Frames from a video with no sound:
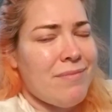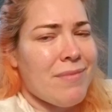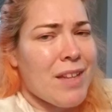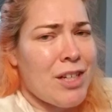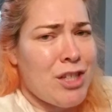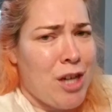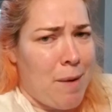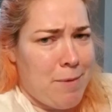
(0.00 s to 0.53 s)

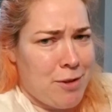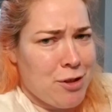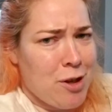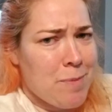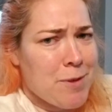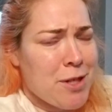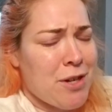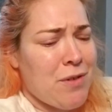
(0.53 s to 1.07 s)
job
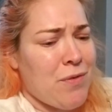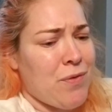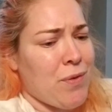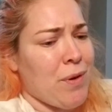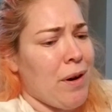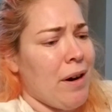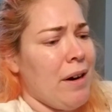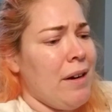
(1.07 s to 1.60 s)
description
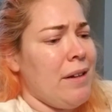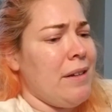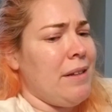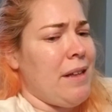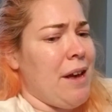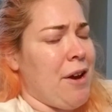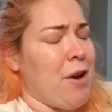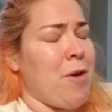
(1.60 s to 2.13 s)
for
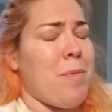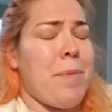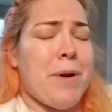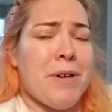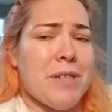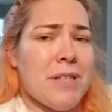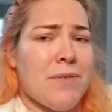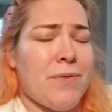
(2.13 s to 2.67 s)
a
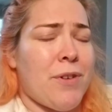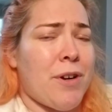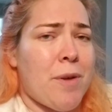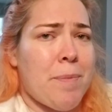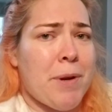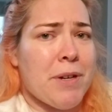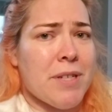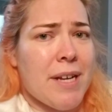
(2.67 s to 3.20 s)
computer
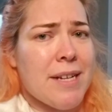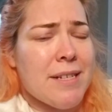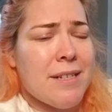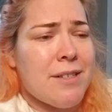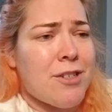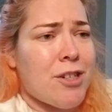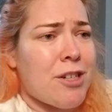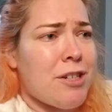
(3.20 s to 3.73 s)
science
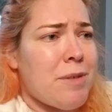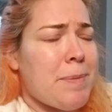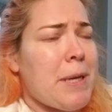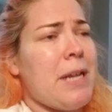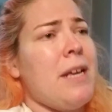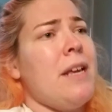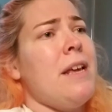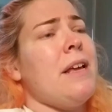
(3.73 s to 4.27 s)
instructor,
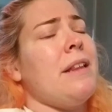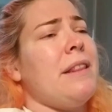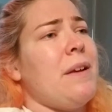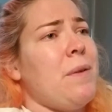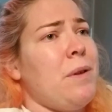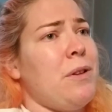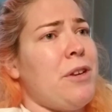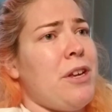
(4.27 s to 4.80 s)
but they
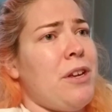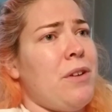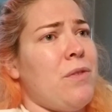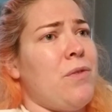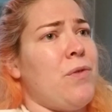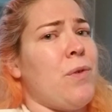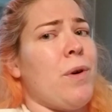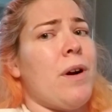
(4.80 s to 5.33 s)
were looking
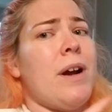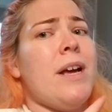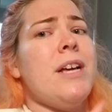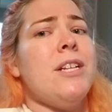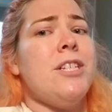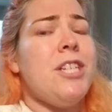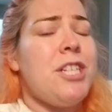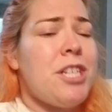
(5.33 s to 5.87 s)
for
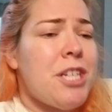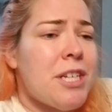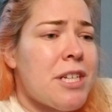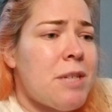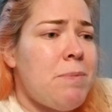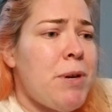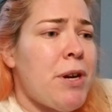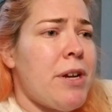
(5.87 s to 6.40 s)
teaching
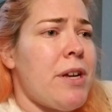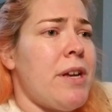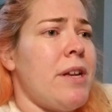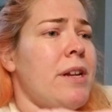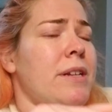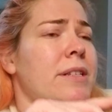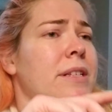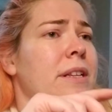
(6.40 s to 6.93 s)

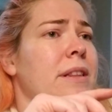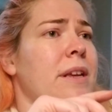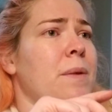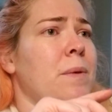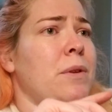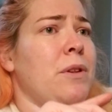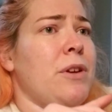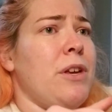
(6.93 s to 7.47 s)
experience. They
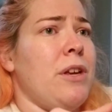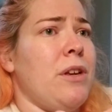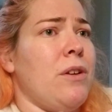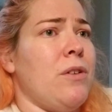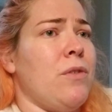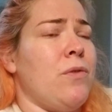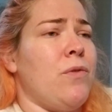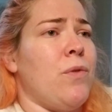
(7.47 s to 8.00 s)
were
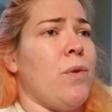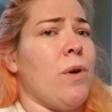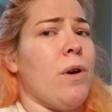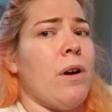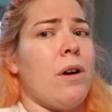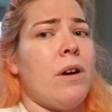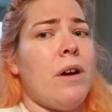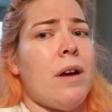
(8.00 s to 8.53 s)
looking for